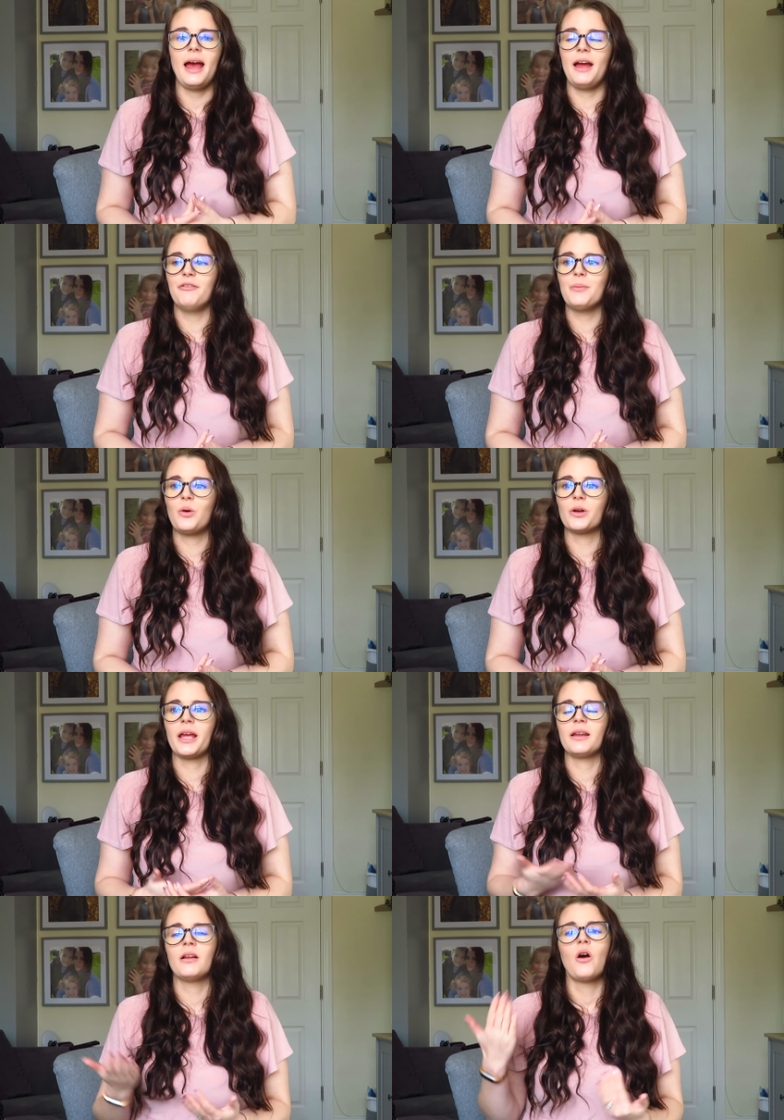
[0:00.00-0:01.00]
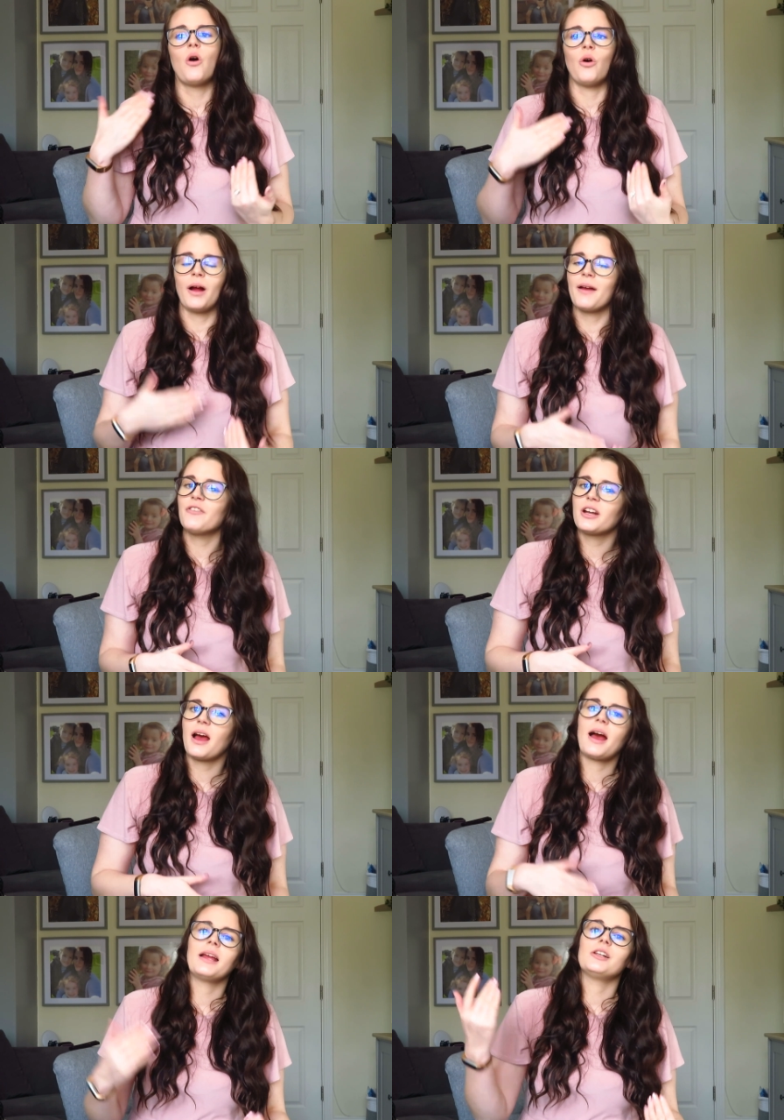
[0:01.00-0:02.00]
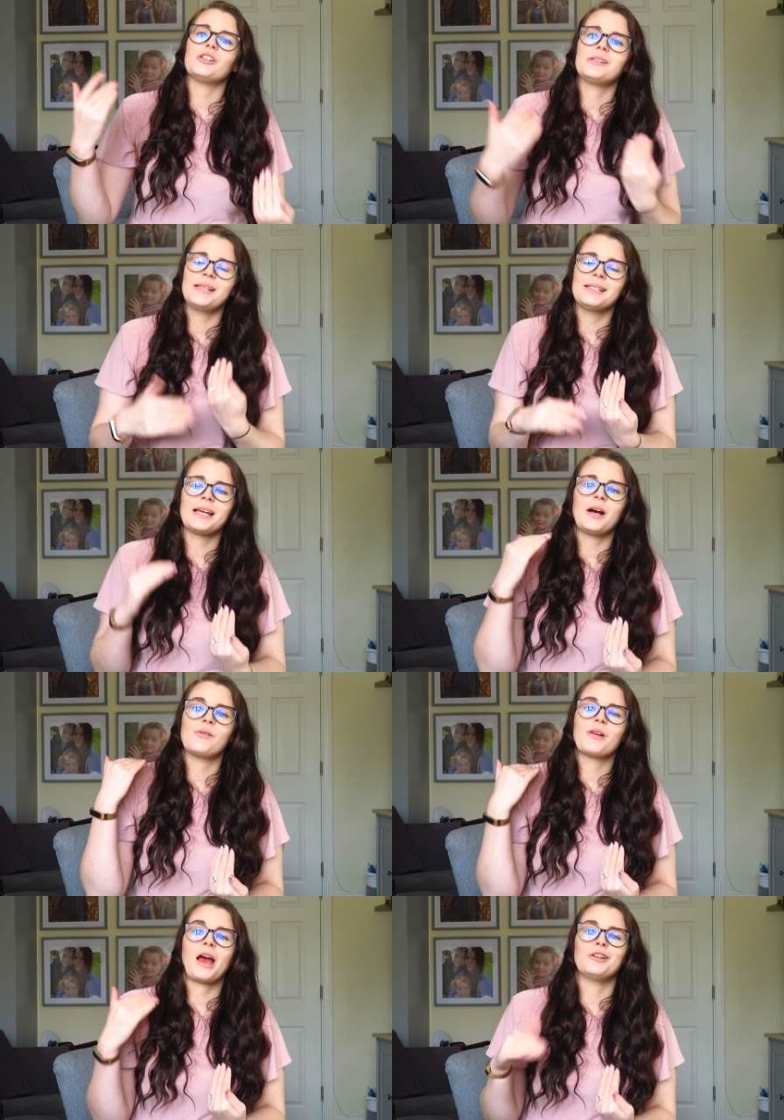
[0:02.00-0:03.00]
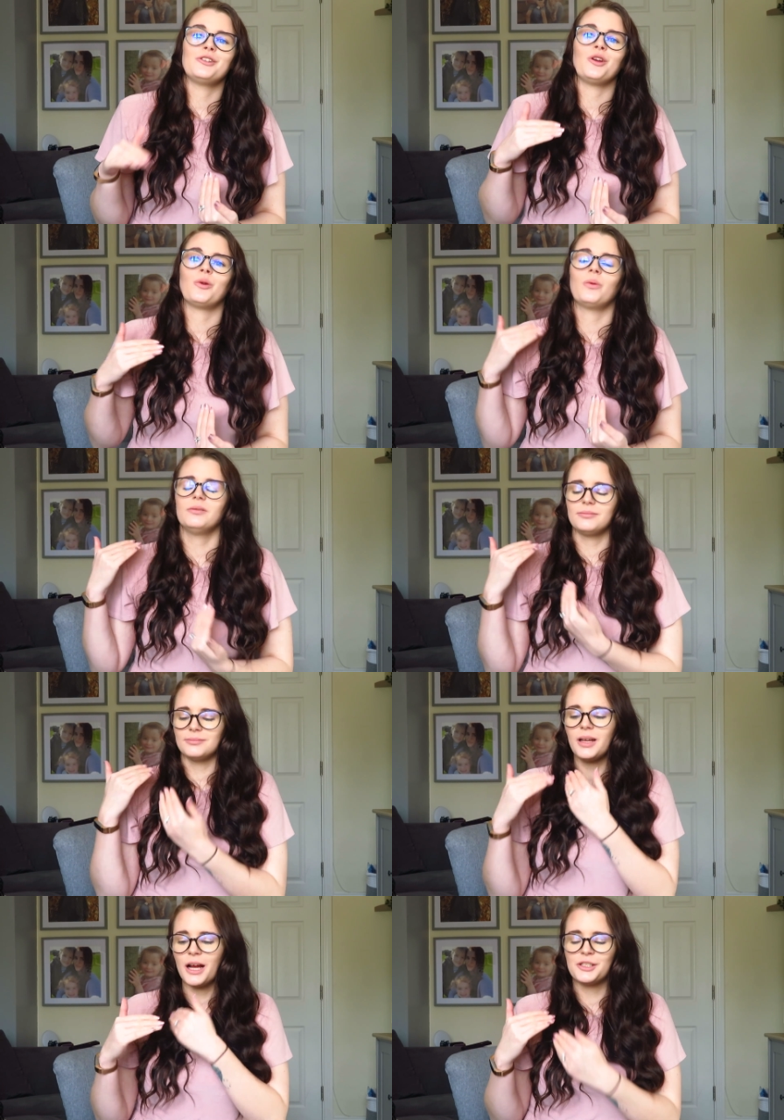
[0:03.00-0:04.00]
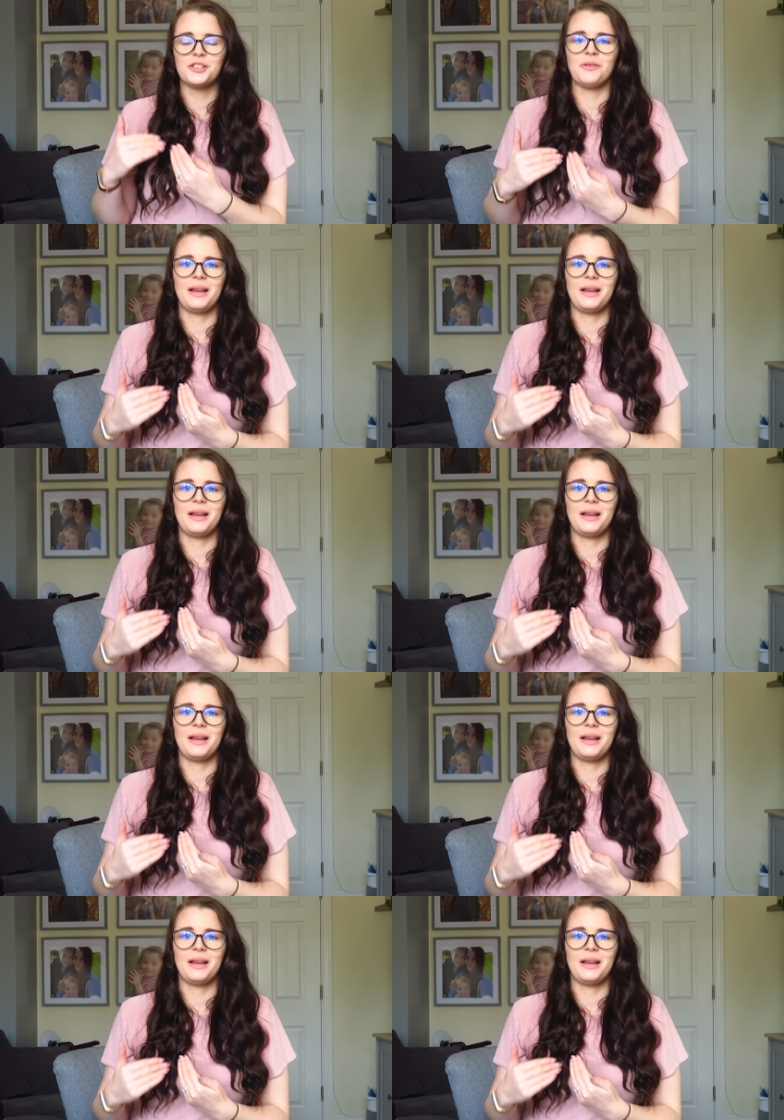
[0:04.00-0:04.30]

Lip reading: Every morning or every night, just sit down and do a to-do